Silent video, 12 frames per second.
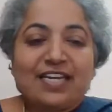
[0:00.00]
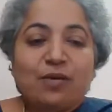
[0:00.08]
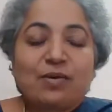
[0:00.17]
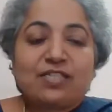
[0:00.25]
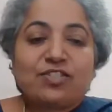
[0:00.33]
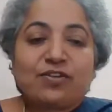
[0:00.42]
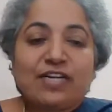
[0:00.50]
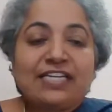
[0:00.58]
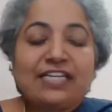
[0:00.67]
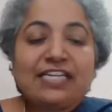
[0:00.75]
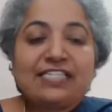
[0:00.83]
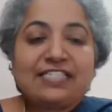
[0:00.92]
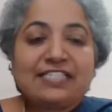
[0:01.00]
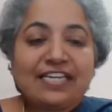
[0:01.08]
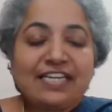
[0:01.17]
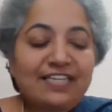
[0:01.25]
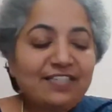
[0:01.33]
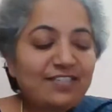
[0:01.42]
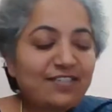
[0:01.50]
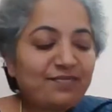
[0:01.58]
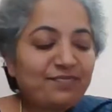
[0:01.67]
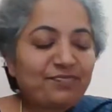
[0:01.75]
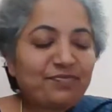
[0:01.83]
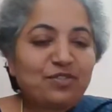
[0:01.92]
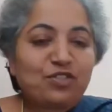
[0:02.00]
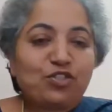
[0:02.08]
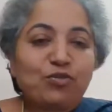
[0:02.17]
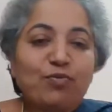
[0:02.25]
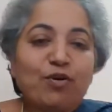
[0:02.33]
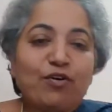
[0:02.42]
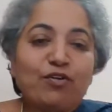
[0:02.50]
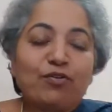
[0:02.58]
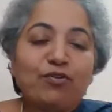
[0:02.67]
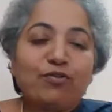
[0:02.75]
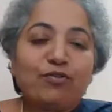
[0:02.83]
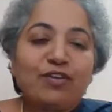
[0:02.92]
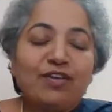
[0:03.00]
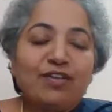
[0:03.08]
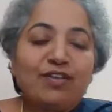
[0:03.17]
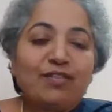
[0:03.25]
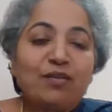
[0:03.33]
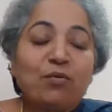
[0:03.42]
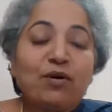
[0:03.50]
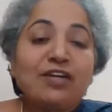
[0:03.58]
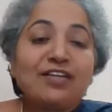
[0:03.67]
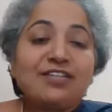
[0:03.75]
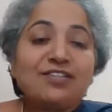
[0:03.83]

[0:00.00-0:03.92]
Now, as rightly said, tomorrow the world